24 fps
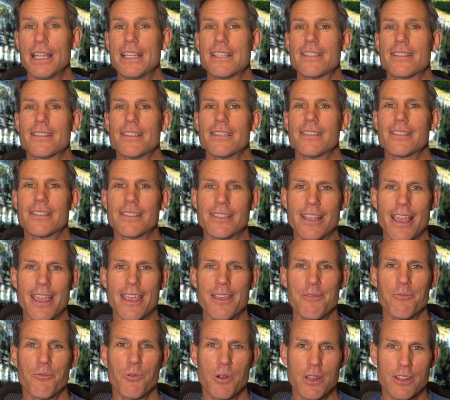it's the
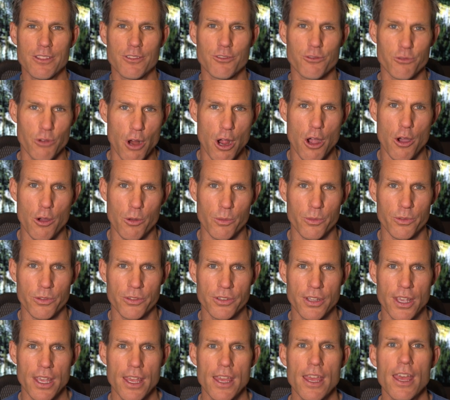same with
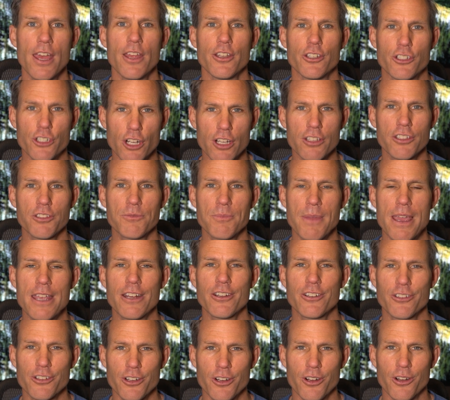drones. Just
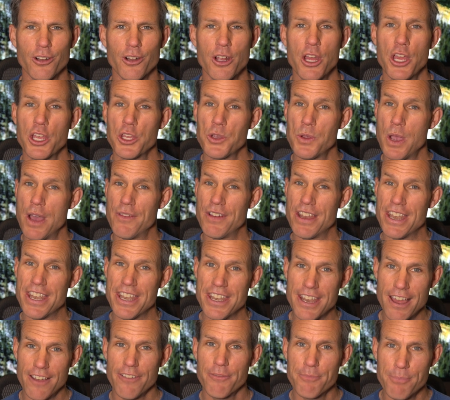make sure you have
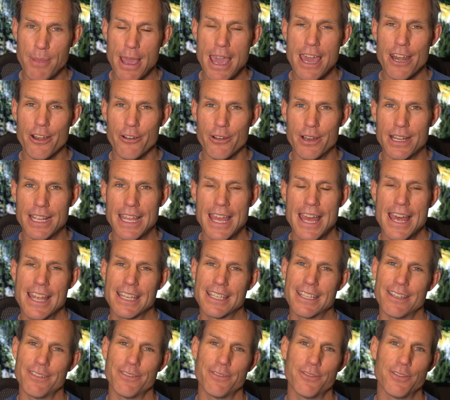enough battery
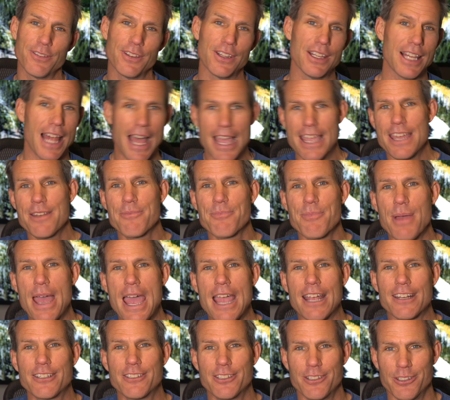to fly it
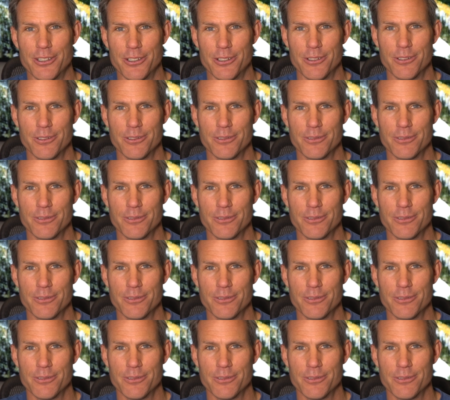back to you.